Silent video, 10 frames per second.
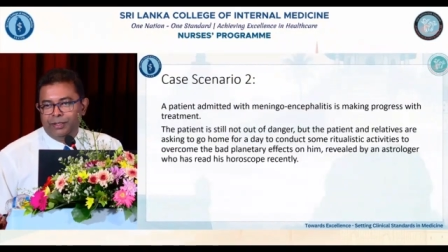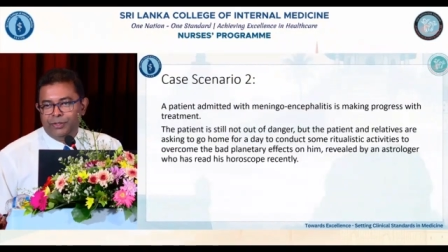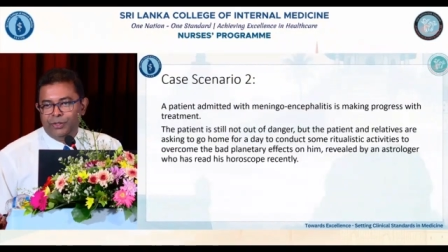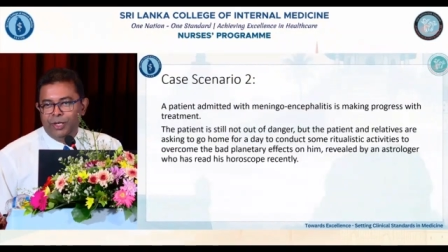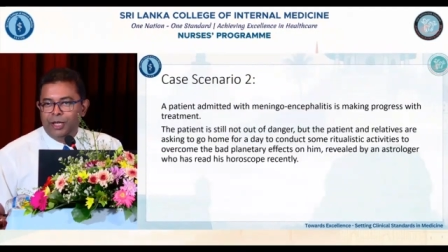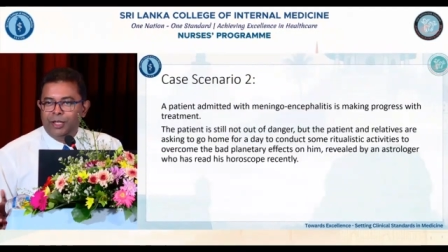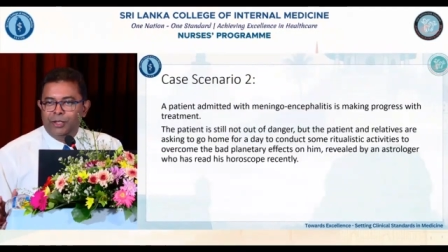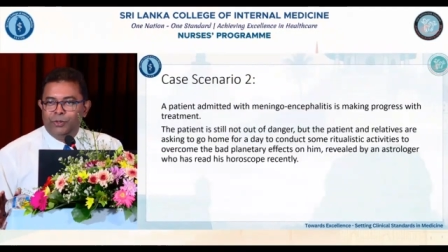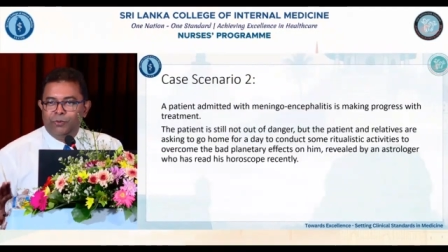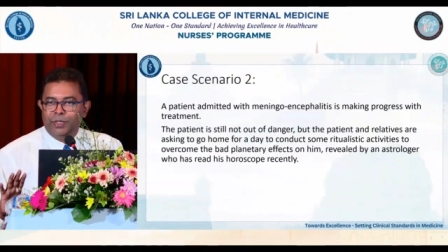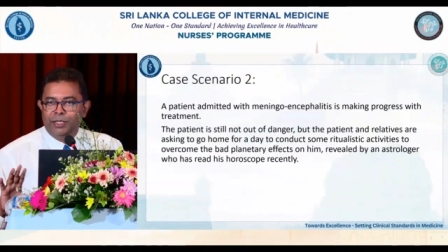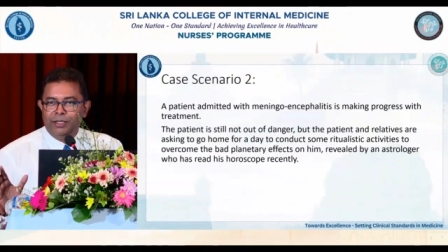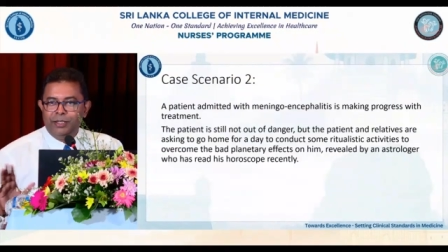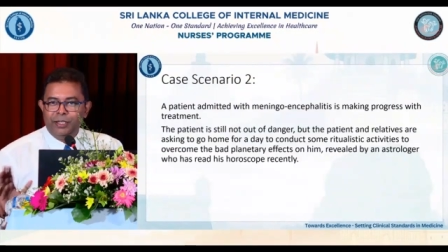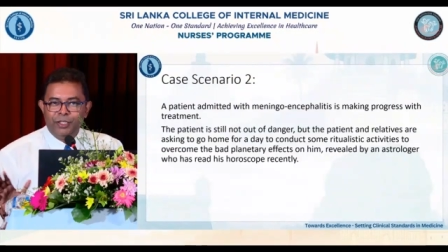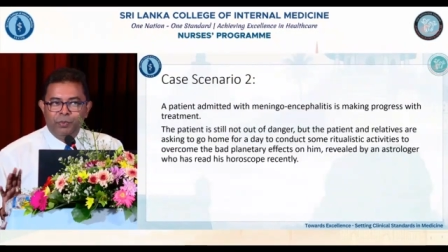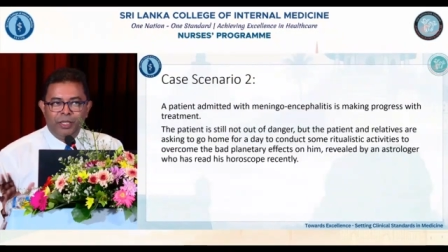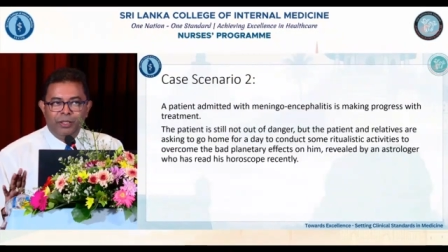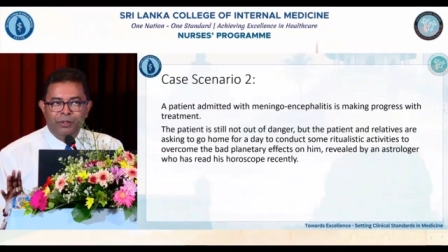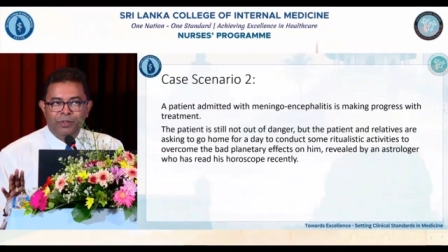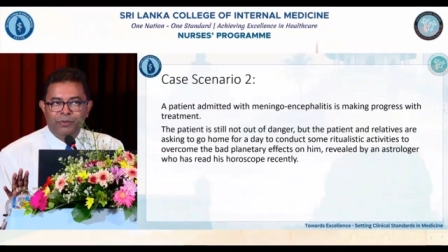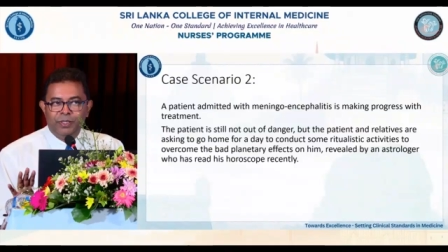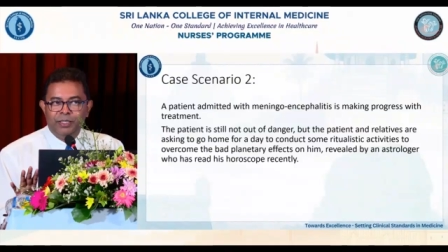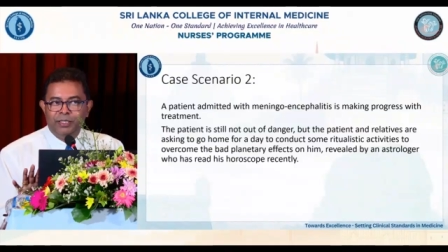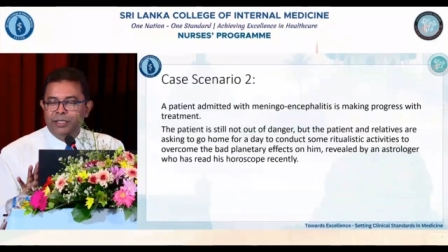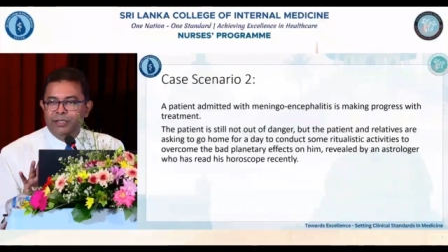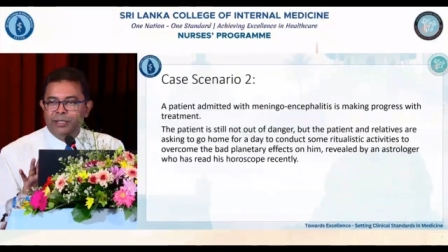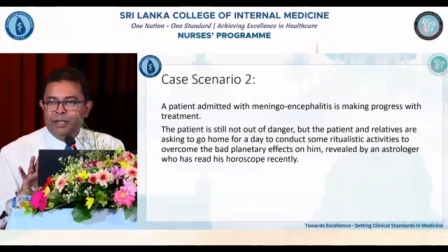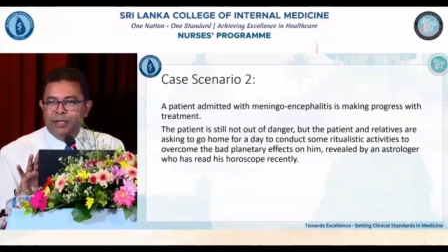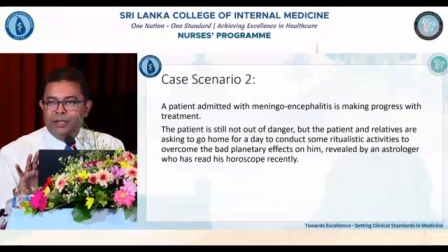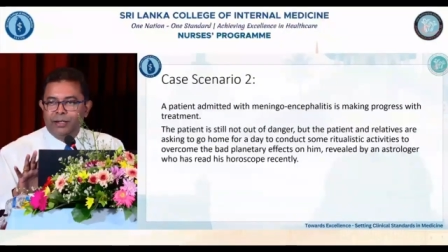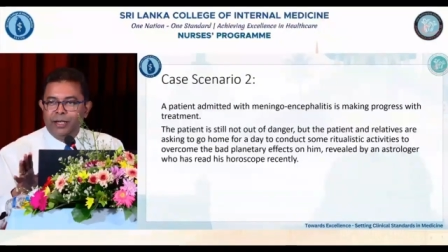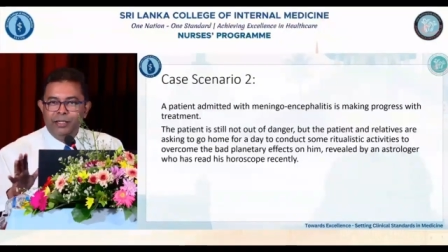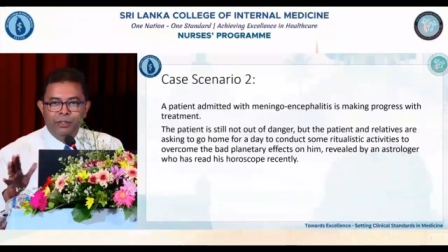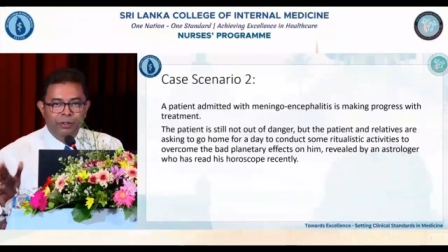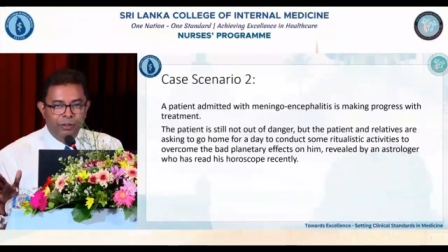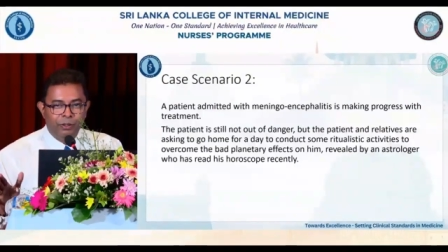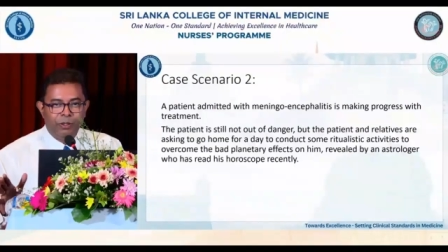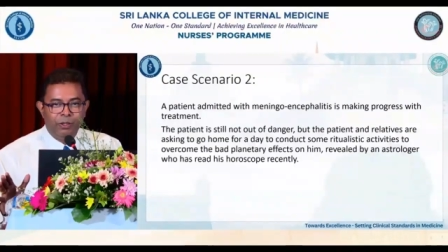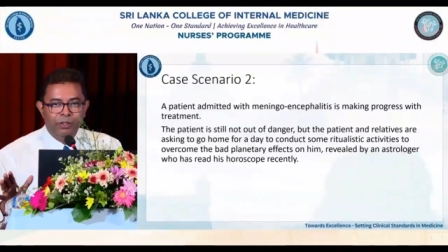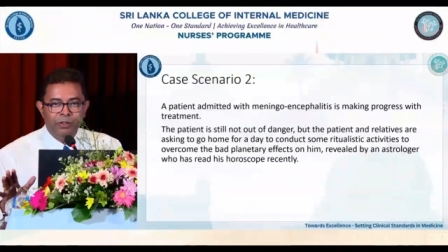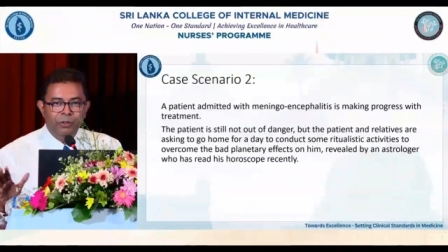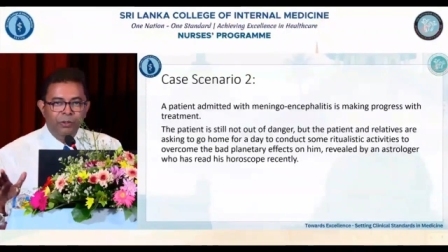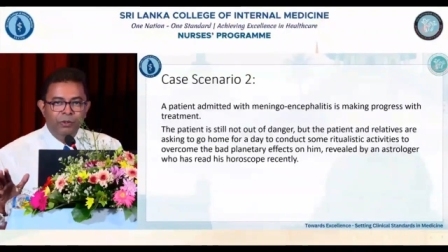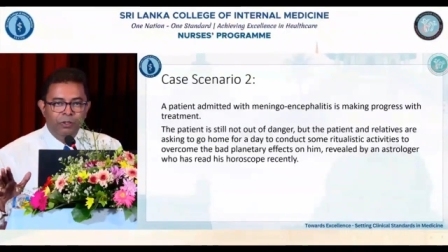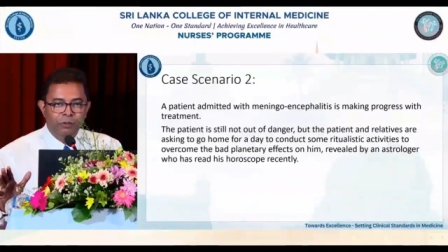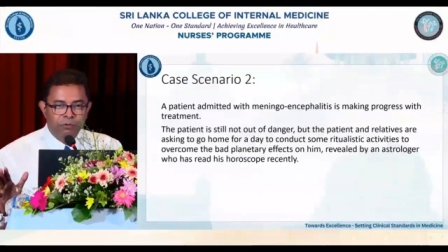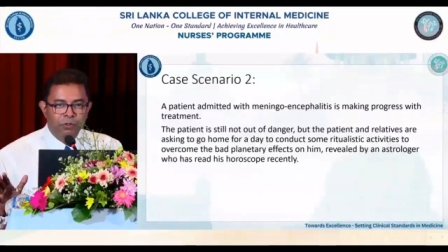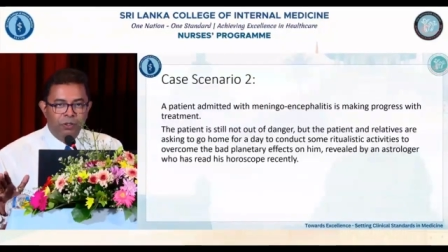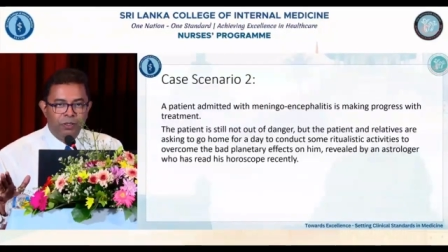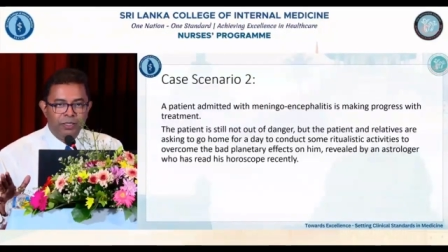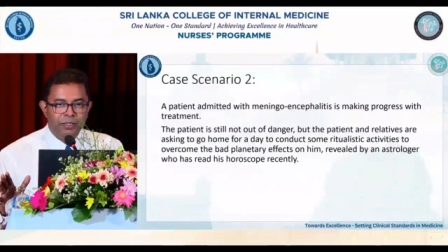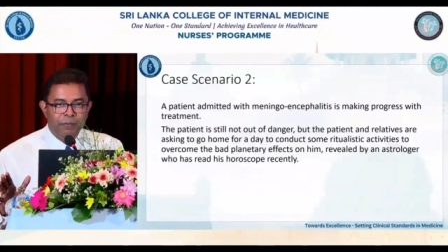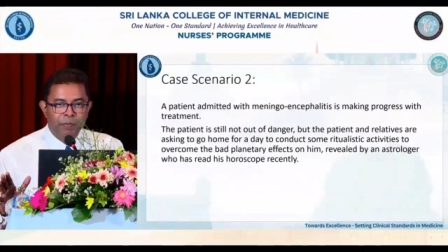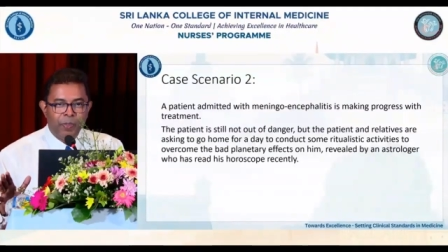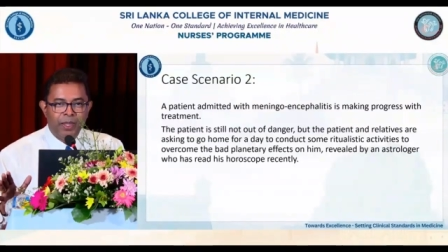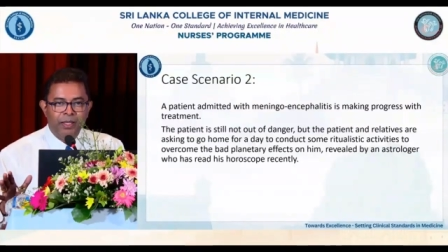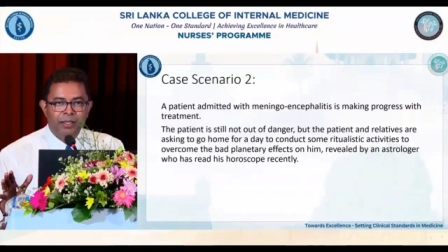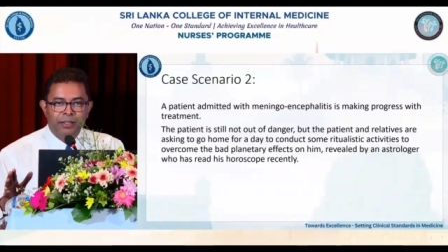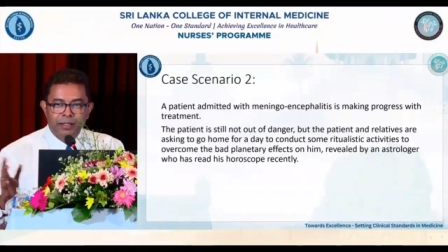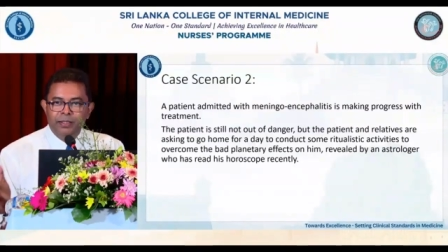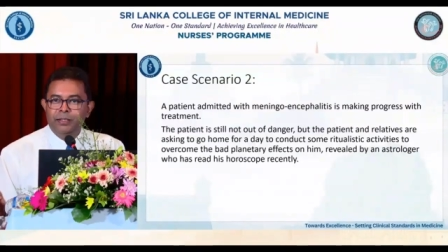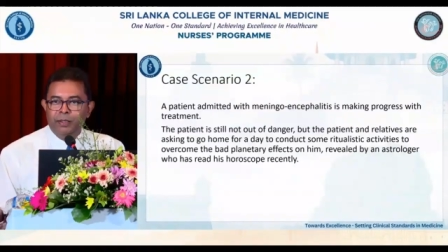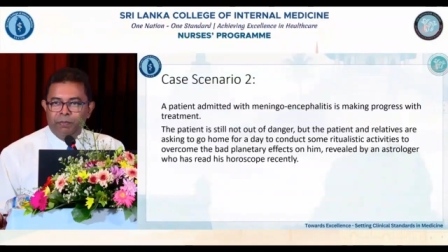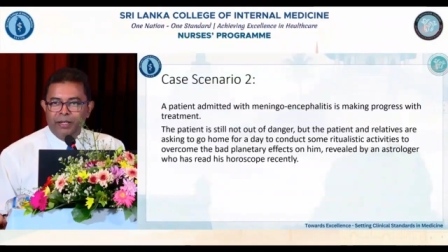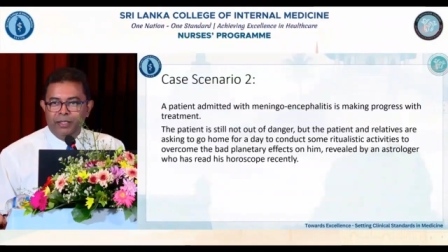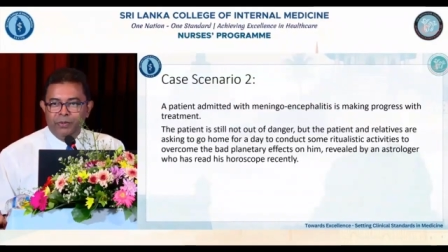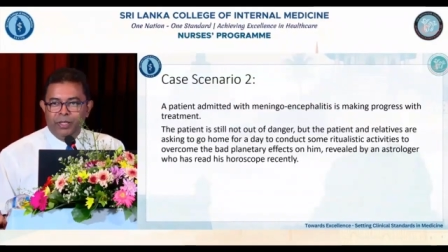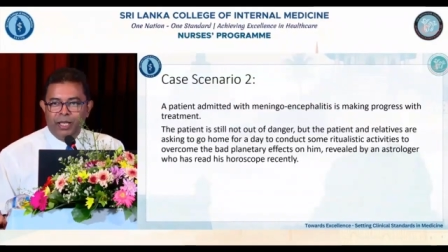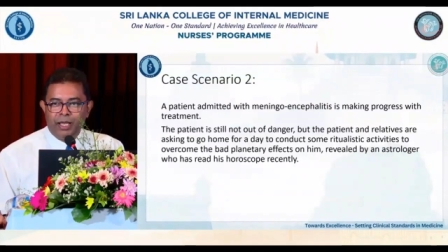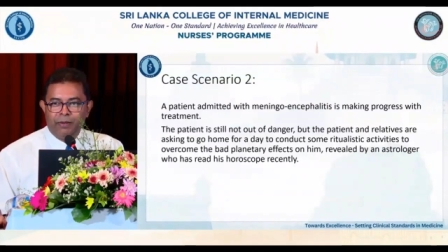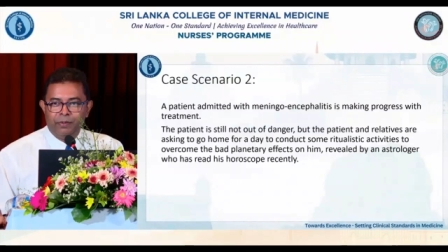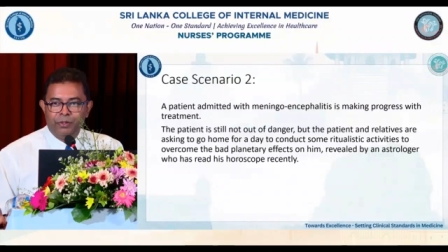So, whether irrespective of whether these are right or wrong, true or false, this is the practice we have.